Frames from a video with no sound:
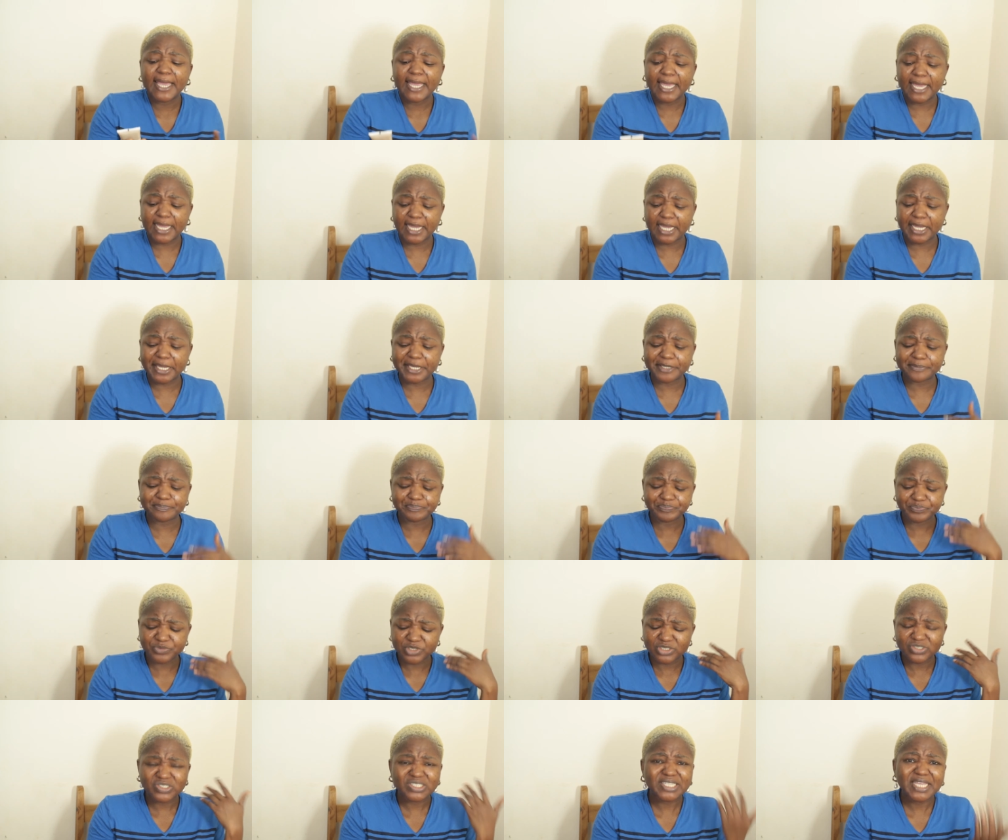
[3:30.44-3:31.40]
a
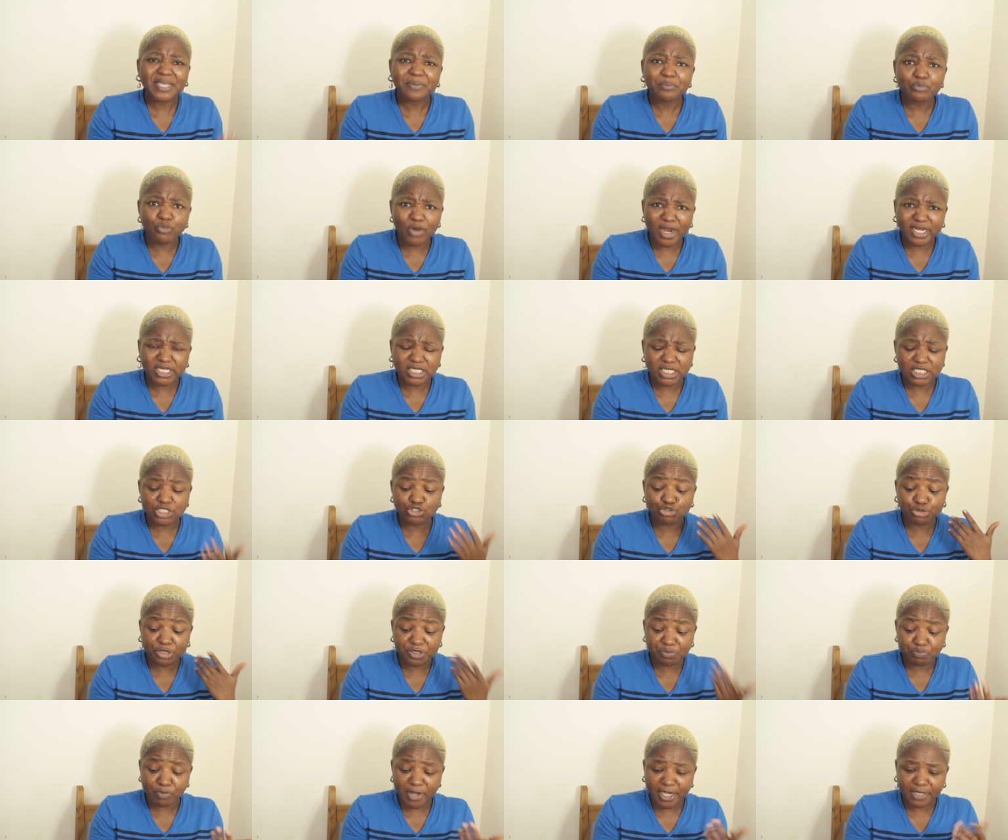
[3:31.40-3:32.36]
skin brightening
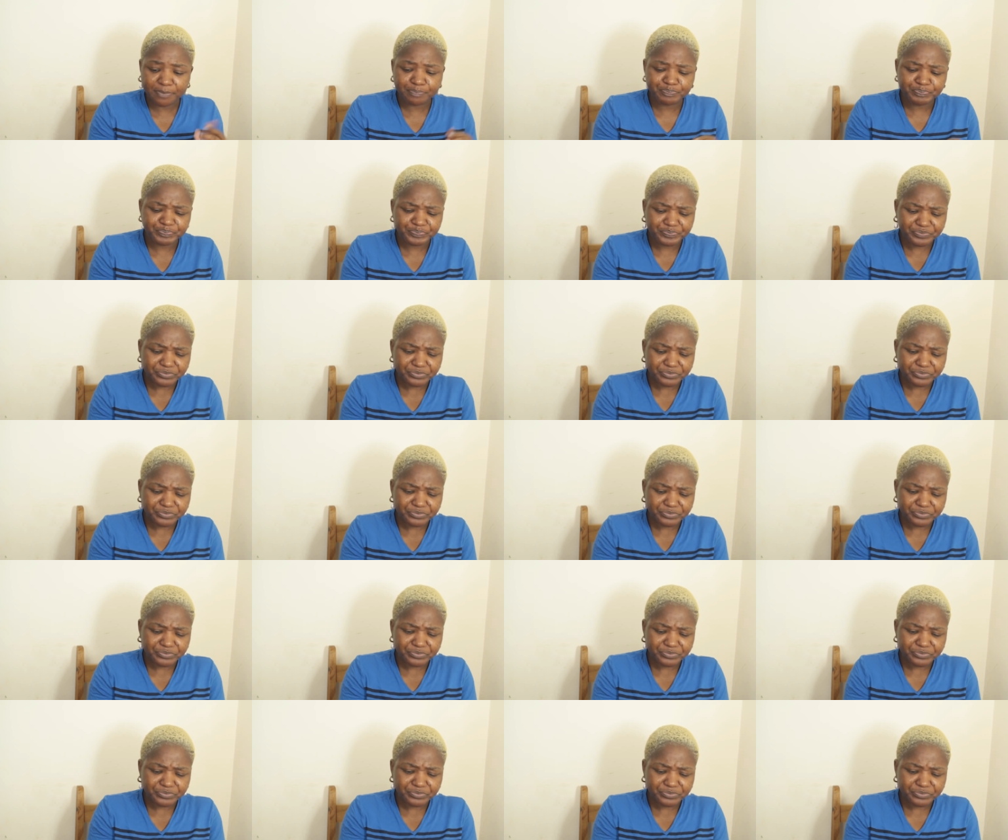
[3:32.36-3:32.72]
treatment,